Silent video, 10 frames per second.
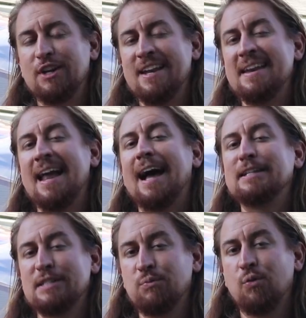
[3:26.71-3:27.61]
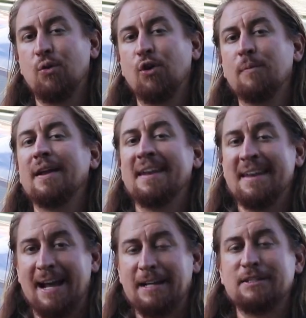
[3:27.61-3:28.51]
nice and warm,
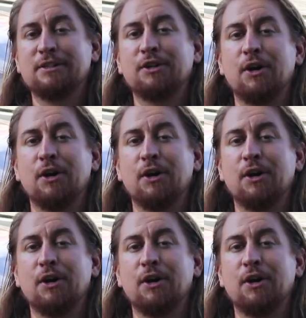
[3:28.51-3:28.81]
nice and